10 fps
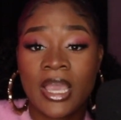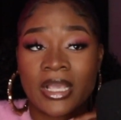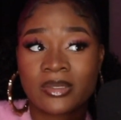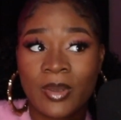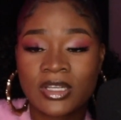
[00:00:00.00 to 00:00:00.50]

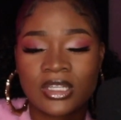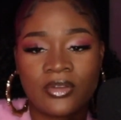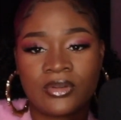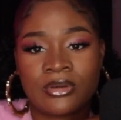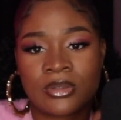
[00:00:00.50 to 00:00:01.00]
especially
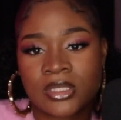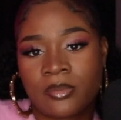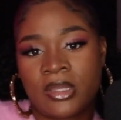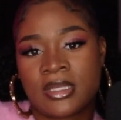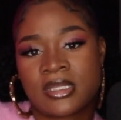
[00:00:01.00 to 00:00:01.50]
if you're doing
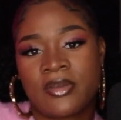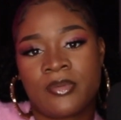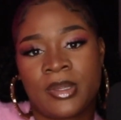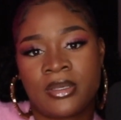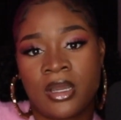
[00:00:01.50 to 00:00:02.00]
something that's never
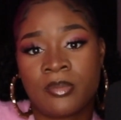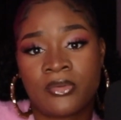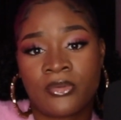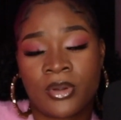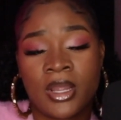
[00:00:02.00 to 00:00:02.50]
been done
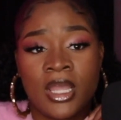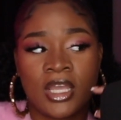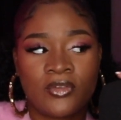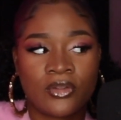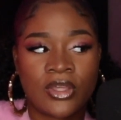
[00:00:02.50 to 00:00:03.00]
before.
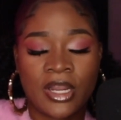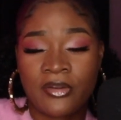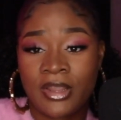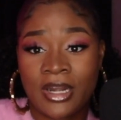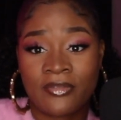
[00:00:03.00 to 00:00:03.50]
If you're that
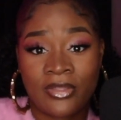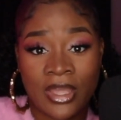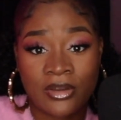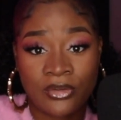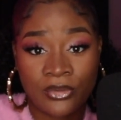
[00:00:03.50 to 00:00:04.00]
creative and
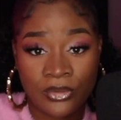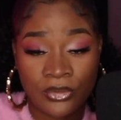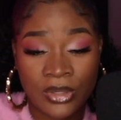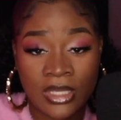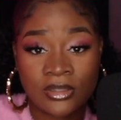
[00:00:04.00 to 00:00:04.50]
that u-
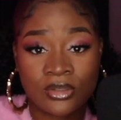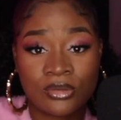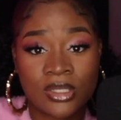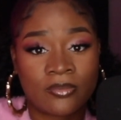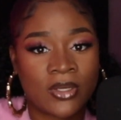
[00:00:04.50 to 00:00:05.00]
unique to do
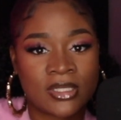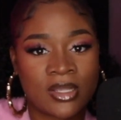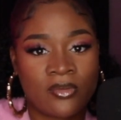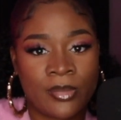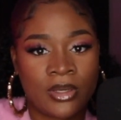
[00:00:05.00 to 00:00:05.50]
something that's
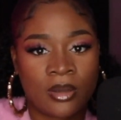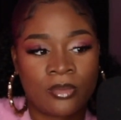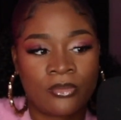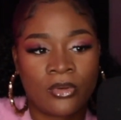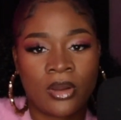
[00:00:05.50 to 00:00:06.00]
never been done
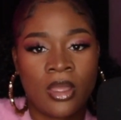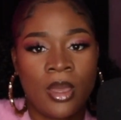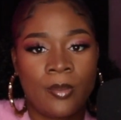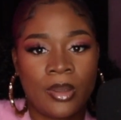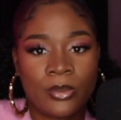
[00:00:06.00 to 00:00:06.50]
before,
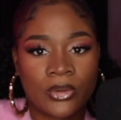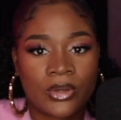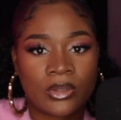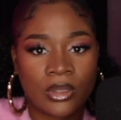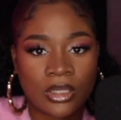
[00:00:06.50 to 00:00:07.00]
people are
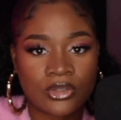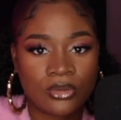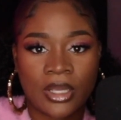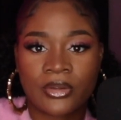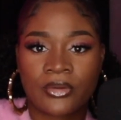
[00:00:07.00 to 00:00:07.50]
going to look at you
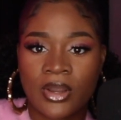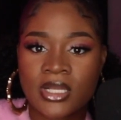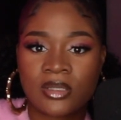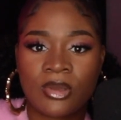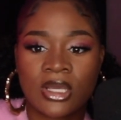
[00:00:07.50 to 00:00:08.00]
like you're
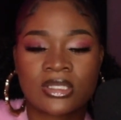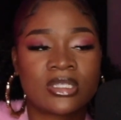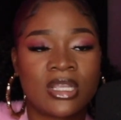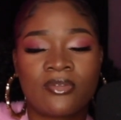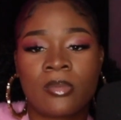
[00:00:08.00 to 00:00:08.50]
crazy, because
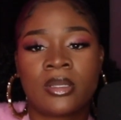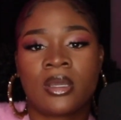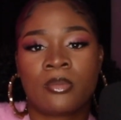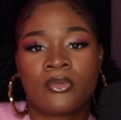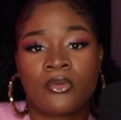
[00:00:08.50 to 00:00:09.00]
it's never been
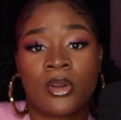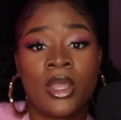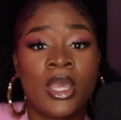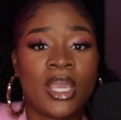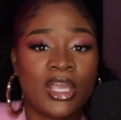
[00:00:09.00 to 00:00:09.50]
done before.
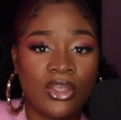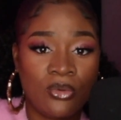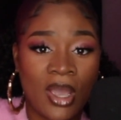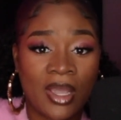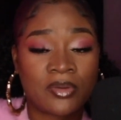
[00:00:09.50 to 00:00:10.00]
And
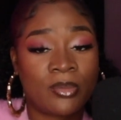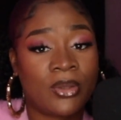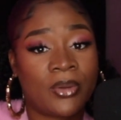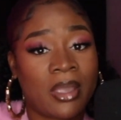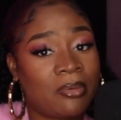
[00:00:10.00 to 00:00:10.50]
you have to be
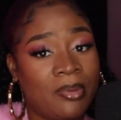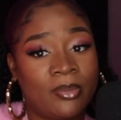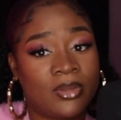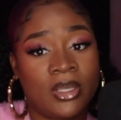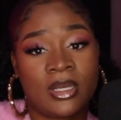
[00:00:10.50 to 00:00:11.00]
okay with
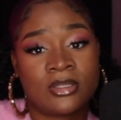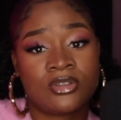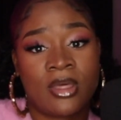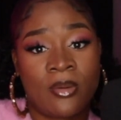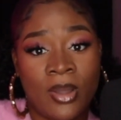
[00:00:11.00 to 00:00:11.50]
people looking at you
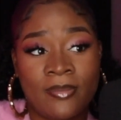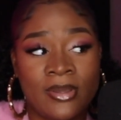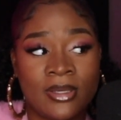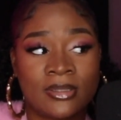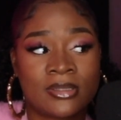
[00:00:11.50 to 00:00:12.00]
that way,
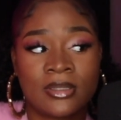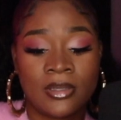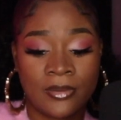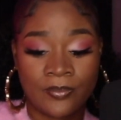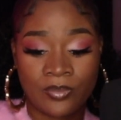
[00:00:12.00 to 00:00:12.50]
because
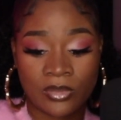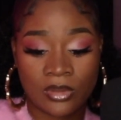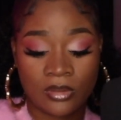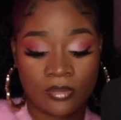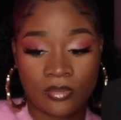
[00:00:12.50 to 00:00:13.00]

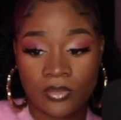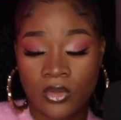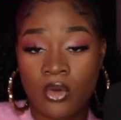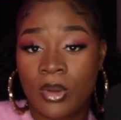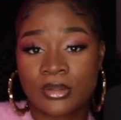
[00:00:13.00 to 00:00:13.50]

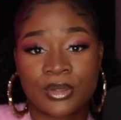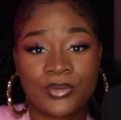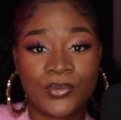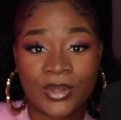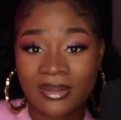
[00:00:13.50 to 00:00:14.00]
who else going
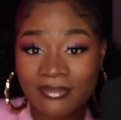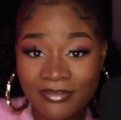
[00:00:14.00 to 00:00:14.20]
to do it?